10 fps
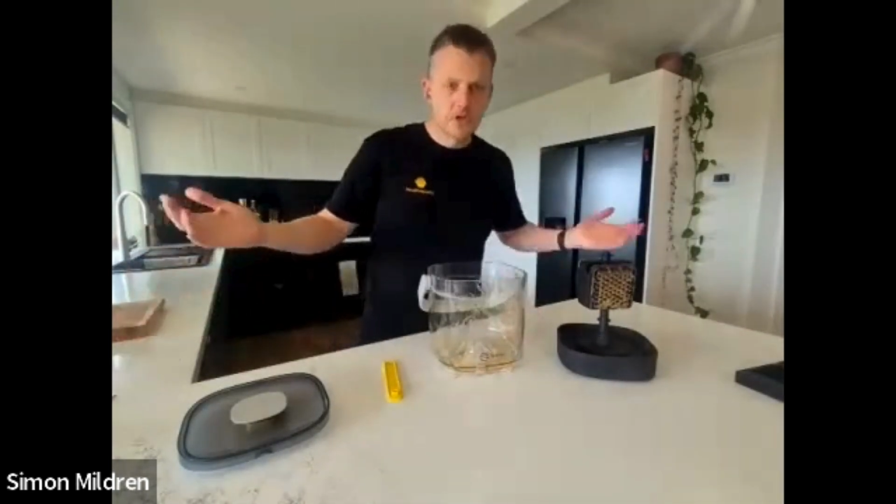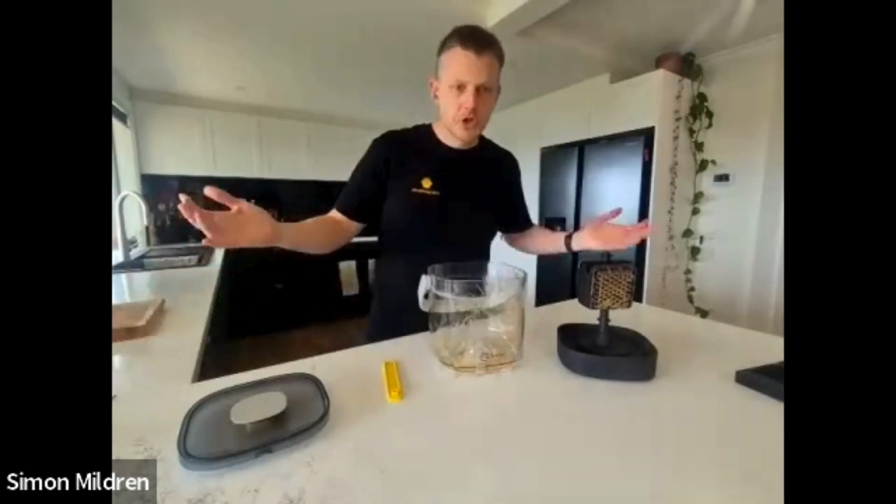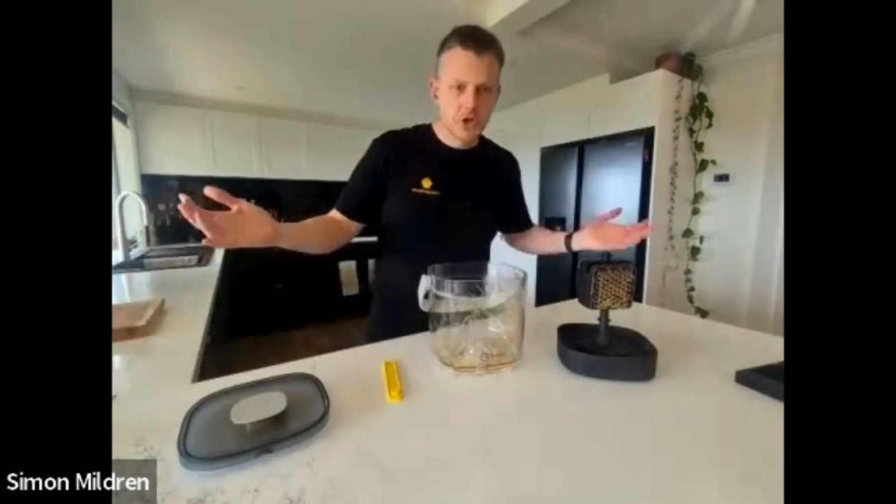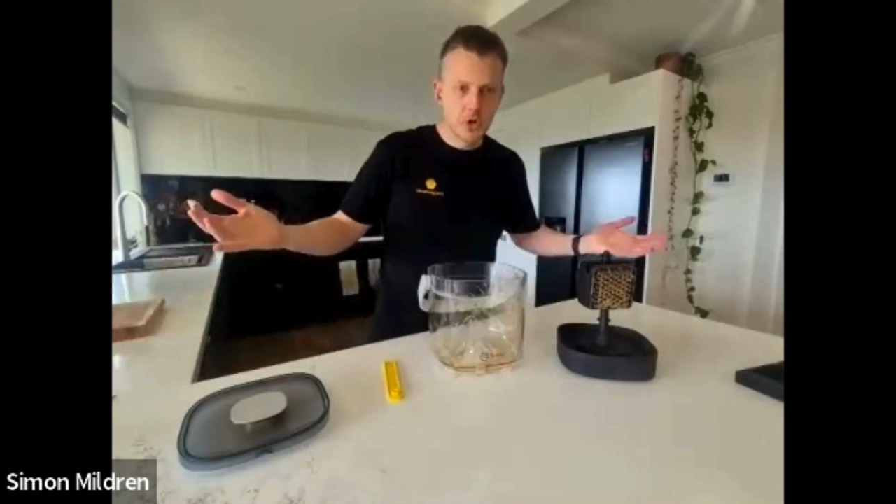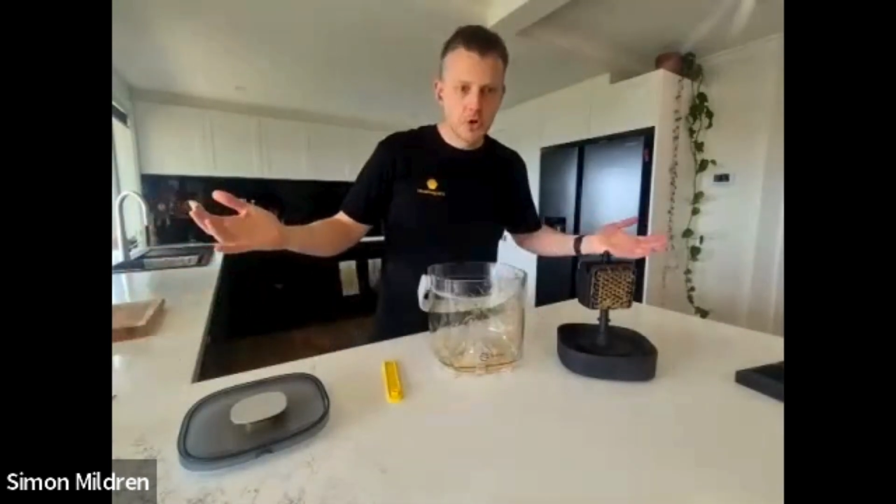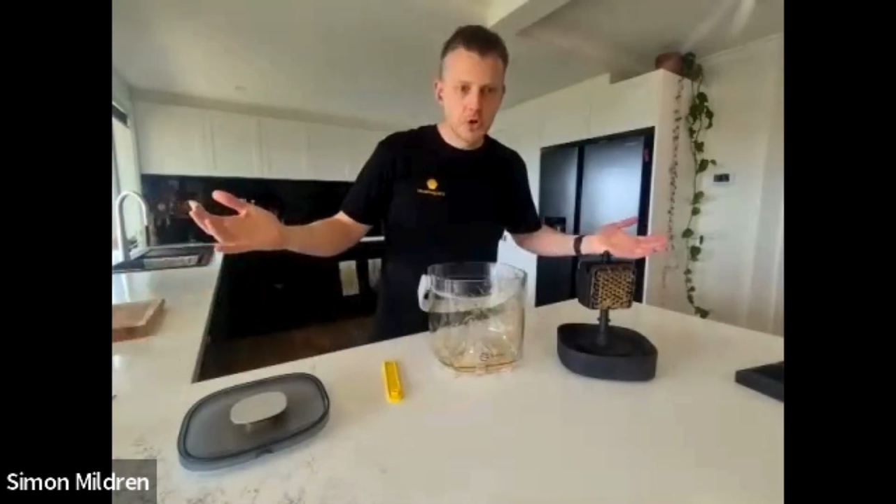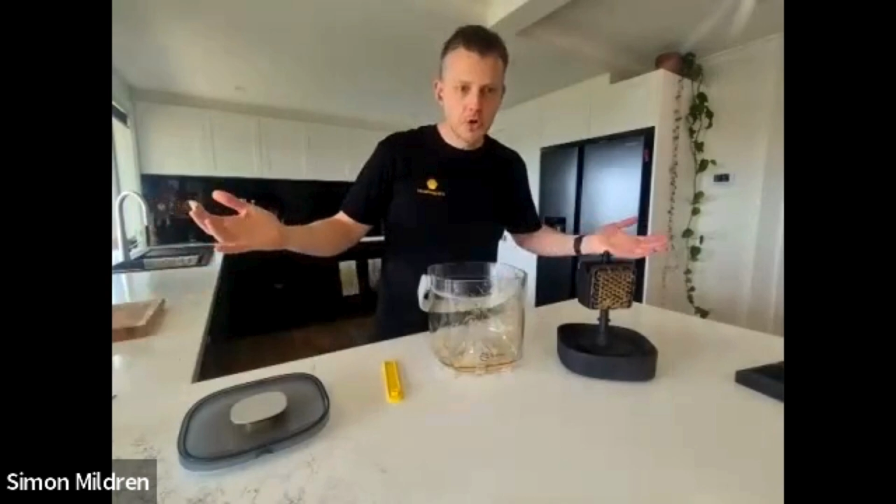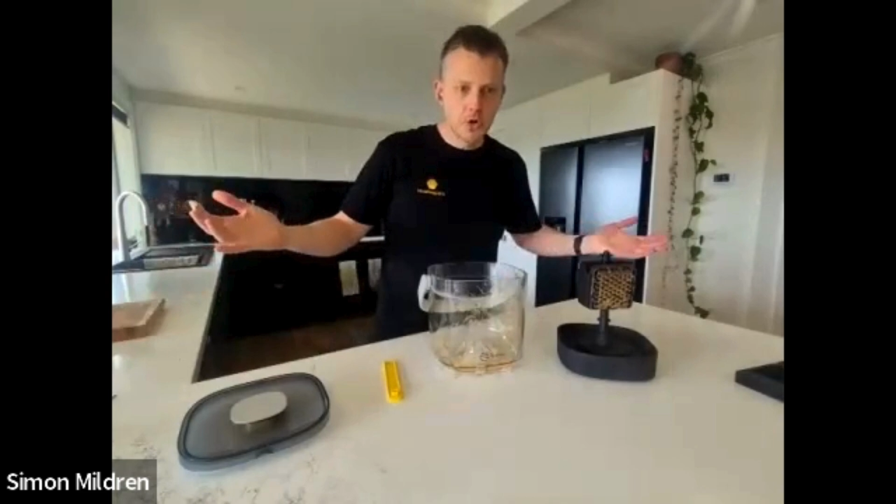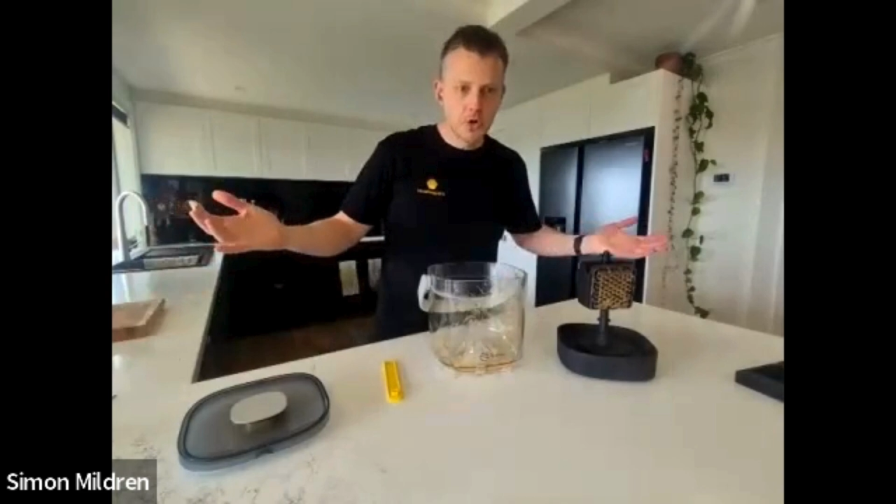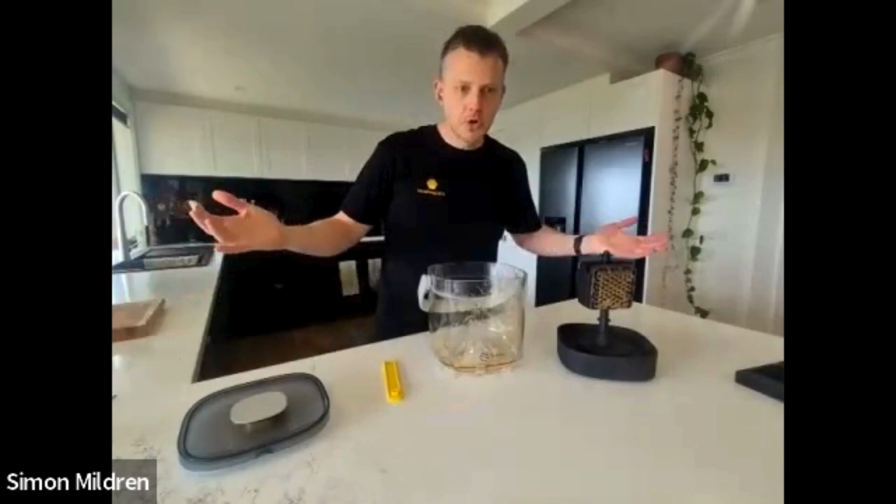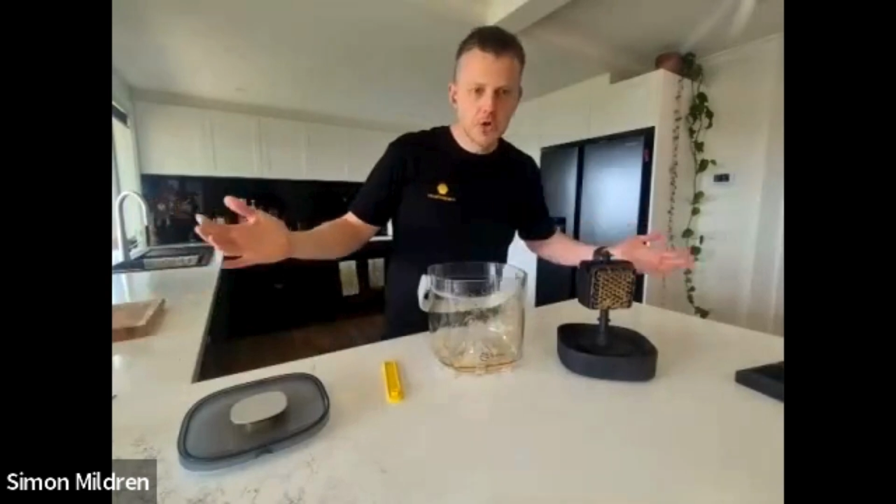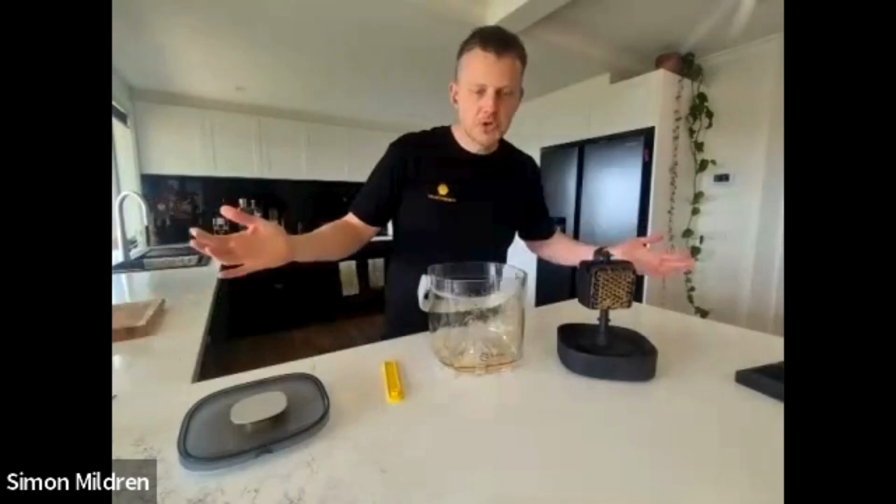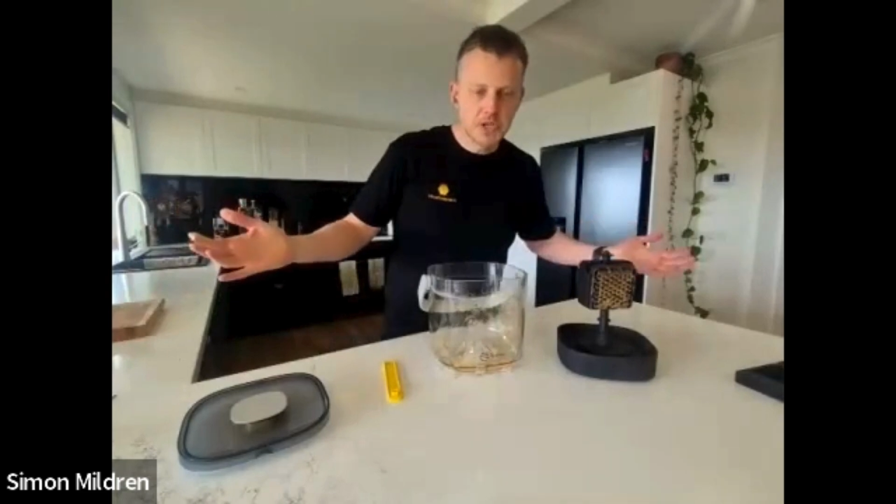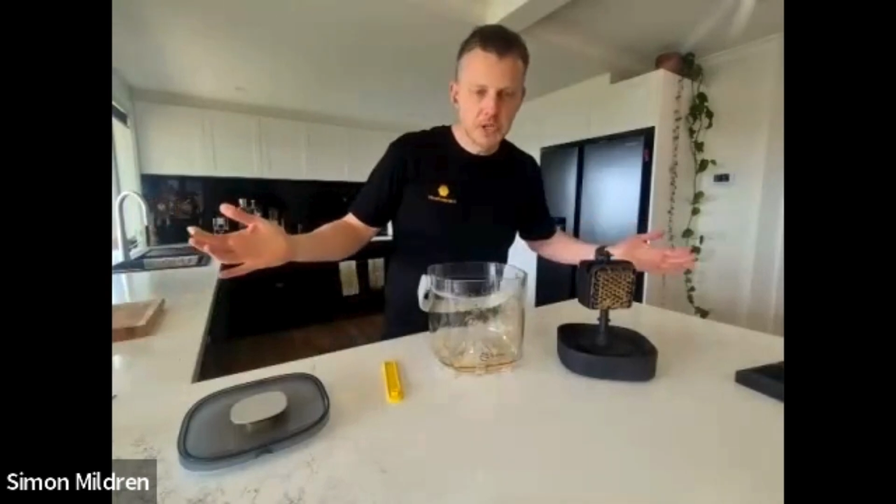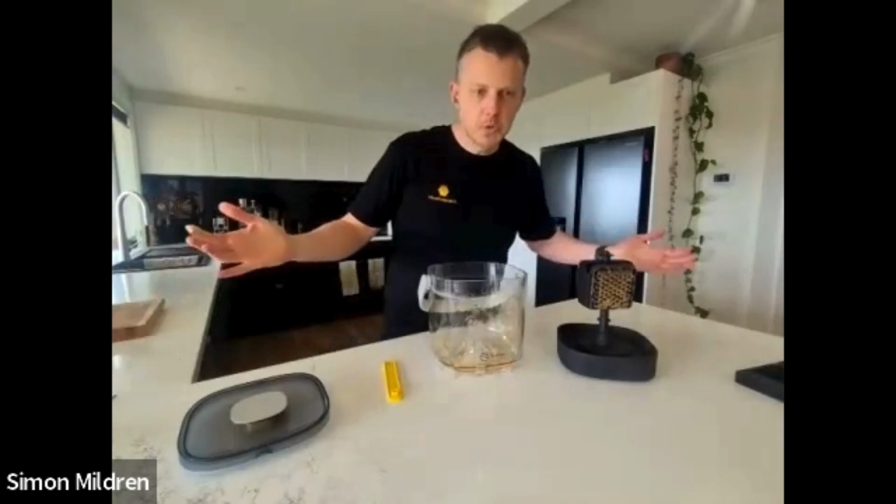So I was
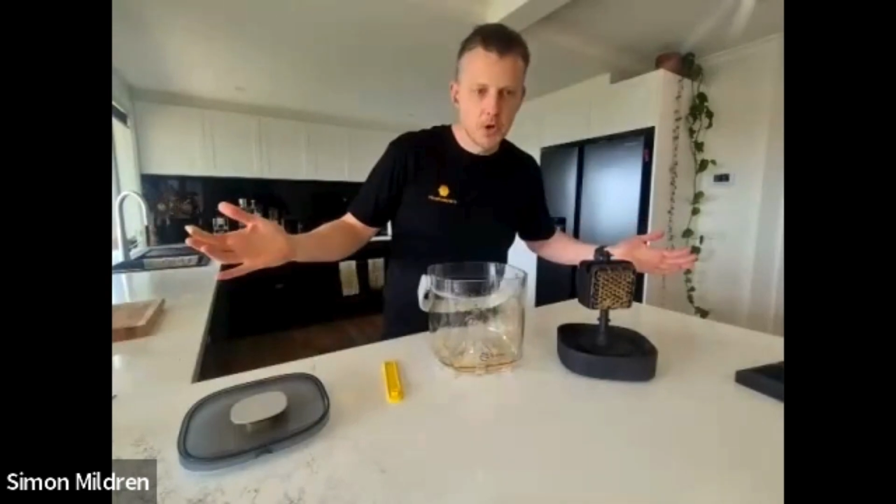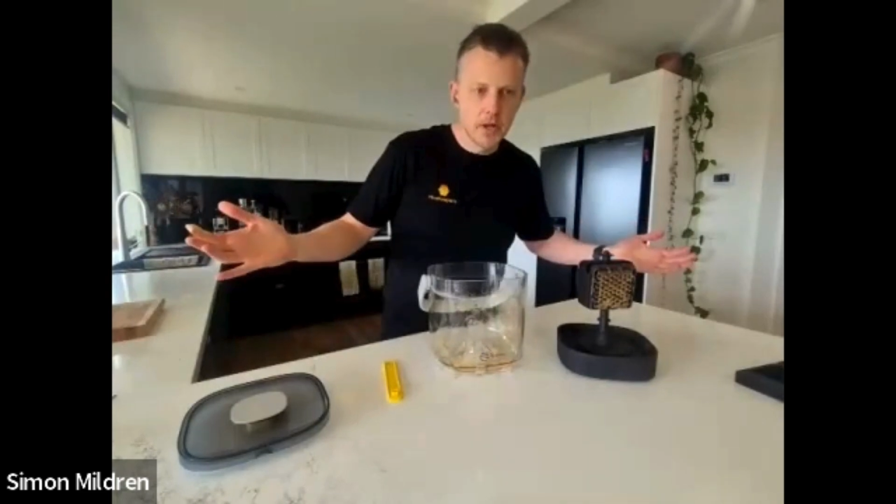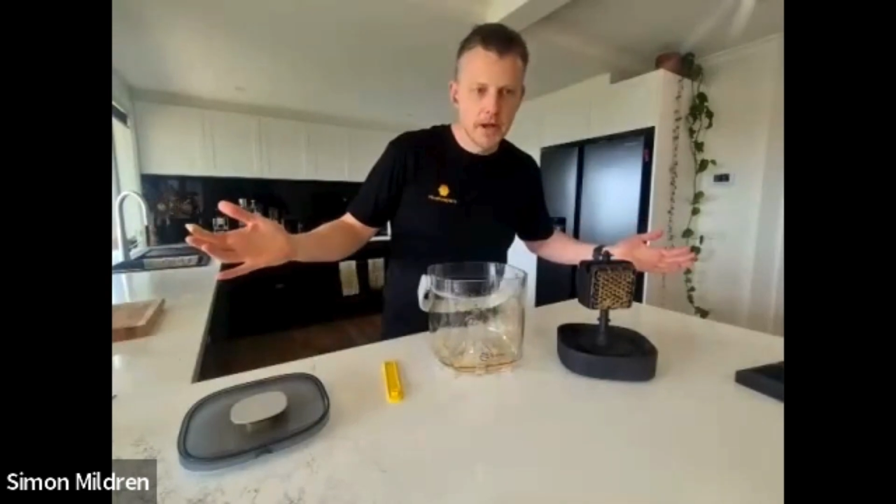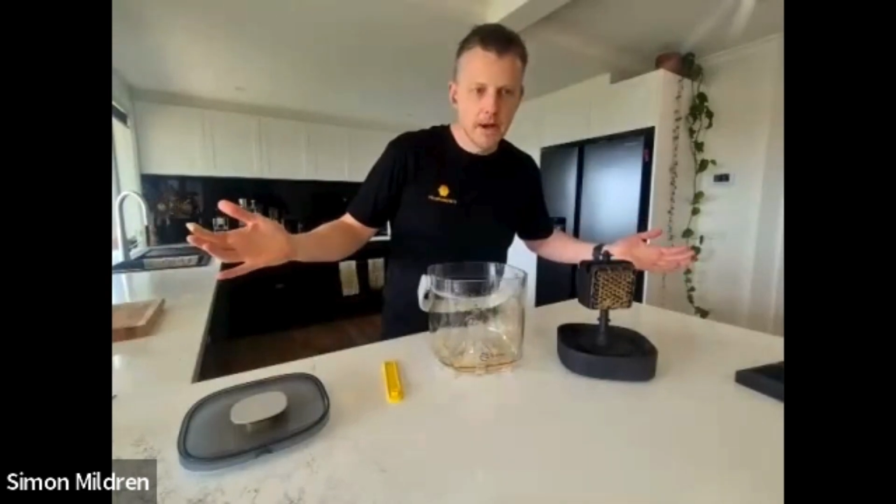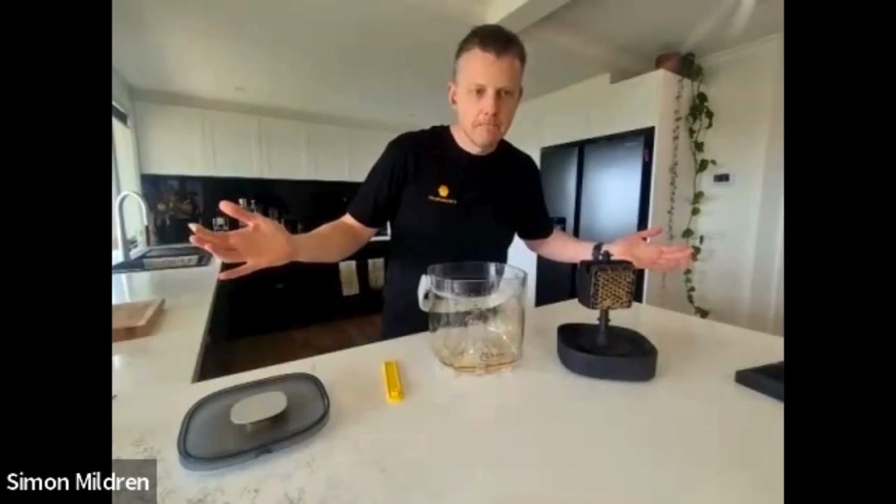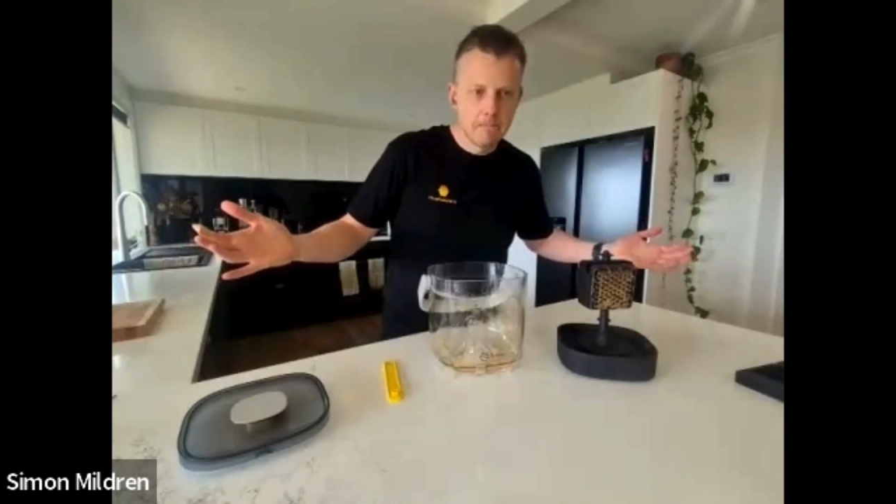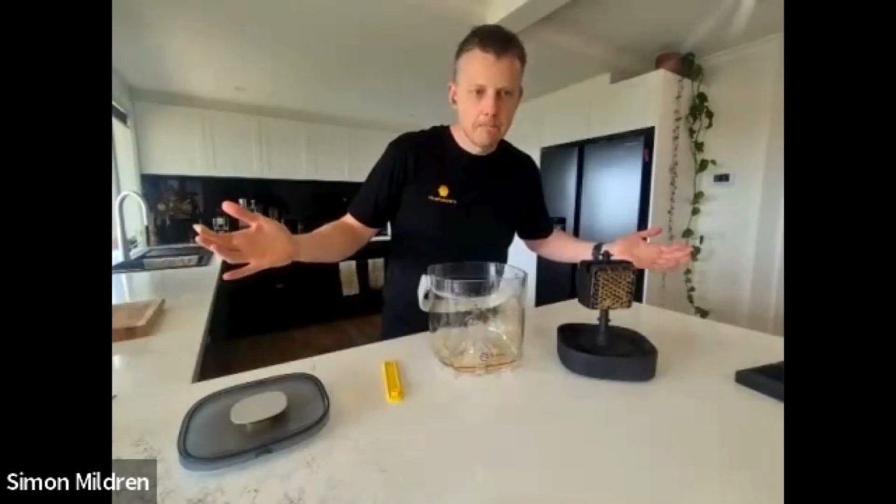telling you earlier